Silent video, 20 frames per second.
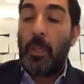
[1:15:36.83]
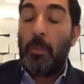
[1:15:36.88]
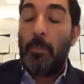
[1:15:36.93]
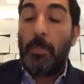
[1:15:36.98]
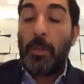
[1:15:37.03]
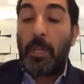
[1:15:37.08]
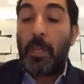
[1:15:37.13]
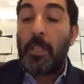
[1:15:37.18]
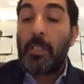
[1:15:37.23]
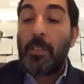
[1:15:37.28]

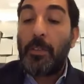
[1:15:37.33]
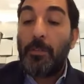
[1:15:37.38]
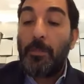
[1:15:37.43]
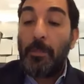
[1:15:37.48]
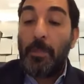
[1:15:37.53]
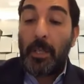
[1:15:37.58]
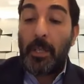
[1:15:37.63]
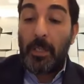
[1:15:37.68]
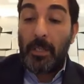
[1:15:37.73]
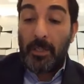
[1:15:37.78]
because of
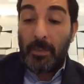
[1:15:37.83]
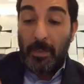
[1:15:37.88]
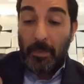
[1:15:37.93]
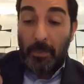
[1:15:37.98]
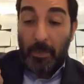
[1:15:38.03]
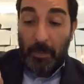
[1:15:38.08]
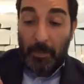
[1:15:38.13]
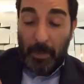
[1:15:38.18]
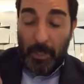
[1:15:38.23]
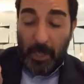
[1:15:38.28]
because
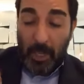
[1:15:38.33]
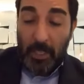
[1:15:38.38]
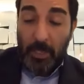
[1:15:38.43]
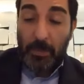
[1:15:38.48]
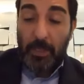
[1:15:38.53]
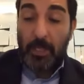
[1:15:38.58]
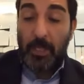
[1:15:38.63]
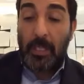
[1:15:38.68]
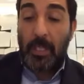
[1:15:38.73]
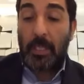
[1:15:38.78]
because of
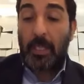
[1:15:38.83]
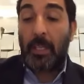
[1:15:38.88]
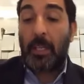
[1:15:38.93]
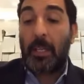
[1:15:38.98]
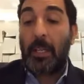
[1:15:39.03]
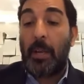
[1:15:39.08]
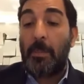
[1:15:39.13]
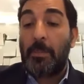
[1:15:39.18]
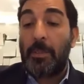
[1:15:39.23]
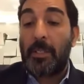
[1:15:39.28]
sinat
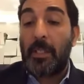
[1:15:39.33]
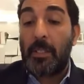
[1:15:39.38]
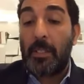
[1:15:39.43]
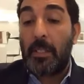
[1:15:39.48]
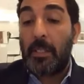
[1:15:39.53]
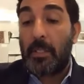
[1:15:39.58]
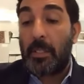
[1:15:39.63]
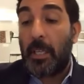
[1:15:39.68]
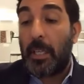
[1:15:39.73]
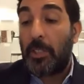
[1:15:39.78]
chinam,
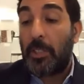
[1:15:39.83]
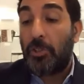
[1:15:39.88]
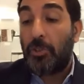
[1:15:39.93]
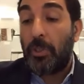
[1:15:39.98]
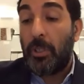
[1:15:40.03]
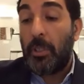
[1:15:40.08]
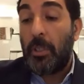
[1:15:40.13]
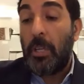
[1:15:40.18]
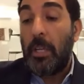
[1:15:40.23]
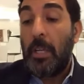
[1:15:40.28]
senseless
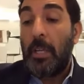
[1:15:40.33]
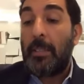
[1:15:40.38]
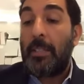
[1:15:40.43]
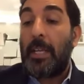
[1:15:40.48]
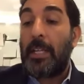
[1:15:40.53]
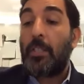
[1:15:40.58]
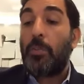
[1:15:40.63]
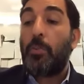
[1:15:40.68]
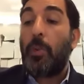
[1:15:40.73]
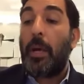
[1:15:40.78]
hatred.
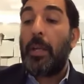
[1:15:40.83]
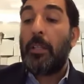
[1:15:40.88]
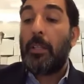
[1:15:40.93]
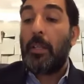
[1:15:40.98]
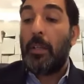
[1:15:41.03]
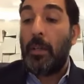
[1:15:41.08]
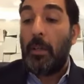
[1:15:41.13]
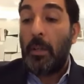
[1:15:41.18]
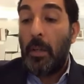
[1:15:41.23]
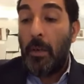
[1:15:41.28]
That's why
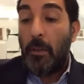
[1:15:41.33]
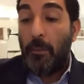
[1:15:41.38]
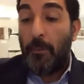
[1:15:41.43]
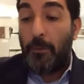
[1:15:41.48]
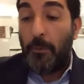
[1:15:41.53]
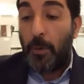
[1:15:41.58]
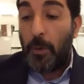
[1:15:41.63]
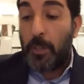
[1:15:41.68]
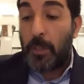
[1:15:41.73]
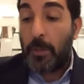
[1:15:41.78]
the
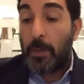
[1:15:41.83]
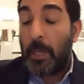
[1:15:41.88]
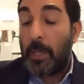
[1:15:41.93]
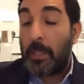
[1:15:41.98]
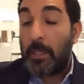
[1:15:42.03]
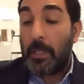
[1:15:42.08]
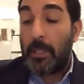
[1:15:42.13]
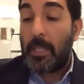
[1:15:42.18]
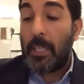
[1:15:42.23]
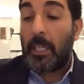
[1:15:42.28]
first, uh,
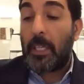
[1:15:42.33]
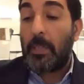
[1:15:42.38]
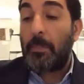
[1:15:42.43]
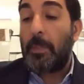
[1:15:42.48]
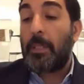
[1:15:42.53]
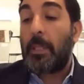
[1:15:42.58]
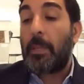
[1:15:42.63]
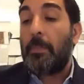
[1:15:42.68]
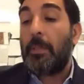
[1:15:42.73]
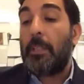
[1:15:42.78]
the second
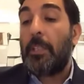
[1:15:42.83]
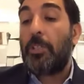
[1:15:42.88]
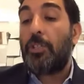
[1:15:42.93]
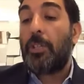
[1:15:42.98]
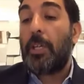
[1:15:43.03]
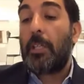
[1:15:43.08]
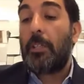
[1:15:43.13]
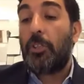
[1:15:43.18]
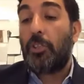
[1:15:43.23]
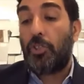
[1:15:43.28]
Bet Hamikdash
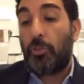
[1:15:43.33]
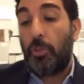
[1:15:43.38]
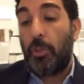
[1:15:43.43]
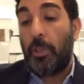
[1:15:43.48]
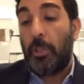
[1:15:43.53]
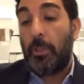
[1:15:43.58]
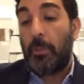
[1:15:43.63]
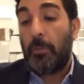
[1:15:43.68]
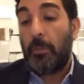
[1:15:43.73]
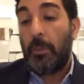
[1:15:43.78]
got
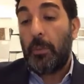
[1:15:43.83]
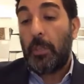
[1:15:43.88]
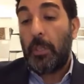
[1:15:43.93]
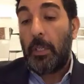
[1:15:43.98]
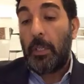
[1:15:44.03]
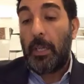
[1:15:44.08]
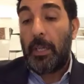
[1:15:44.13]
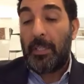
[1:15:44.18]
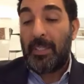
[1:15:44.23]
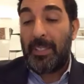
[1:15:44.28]
destroyed.
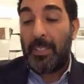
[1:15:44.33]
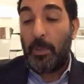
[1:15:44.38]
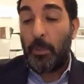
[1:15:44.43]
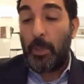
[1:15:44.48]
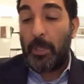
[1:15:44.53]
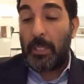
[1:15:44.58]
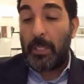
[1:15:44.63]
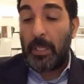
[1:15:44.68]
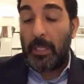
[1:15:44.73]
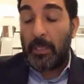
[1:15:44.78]
It's the
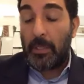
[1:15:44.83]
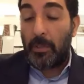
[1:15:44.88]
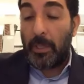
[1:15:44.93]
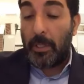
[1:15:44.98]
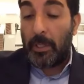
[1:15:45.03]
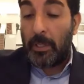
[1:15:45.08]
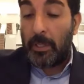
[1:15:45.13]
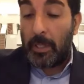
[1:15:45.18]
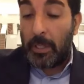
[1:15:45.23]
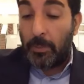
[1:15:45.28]
way that it's
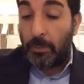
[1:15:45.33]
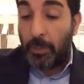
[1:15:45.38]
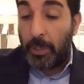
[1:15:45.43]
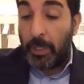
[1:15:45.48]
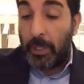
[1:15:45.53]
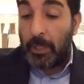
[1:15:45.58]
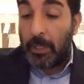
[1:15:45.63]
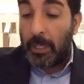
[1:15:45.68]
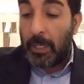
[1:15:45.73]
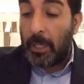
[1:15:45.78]
written
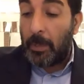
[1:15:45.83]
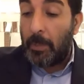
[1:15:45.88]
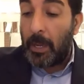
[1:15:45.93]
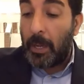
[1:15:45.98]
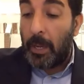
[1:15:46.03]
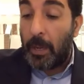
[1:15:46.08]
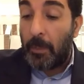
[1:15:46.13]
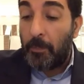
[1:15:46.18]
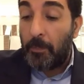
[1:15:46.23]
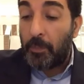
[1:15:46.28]
written in the
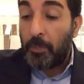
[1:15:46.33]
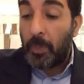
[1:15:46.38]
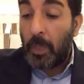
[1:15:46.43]
Gemara